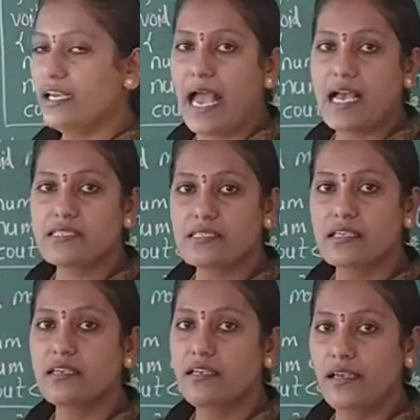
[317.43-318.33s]
class
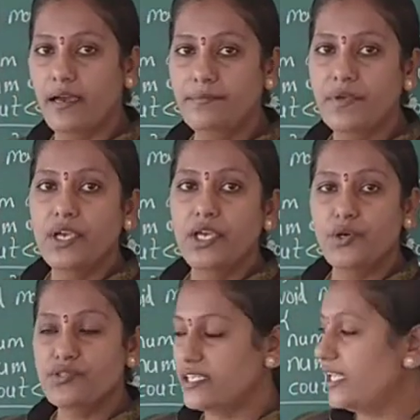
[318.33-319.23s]
num
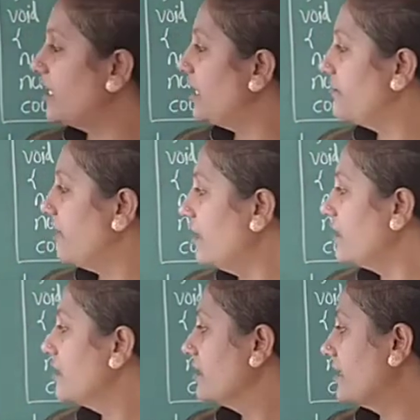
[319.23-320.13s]
using the
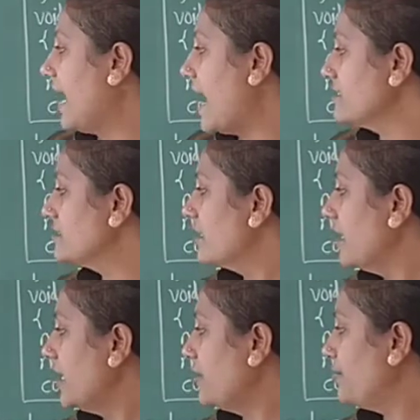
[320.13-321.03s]
keyword class.
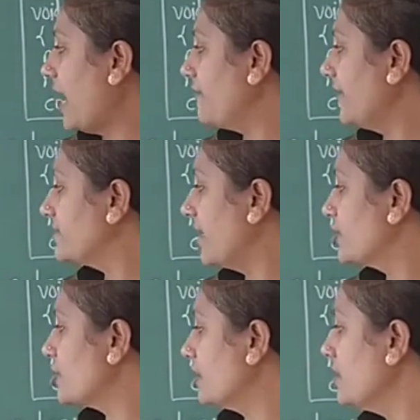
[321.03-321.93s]
In private
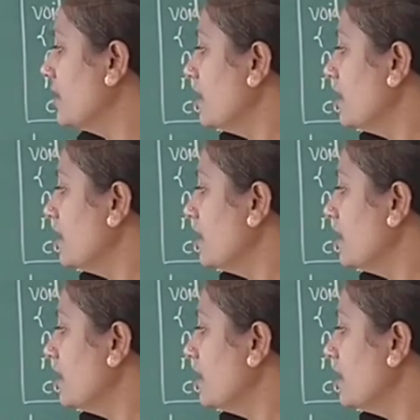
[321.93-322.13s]
section,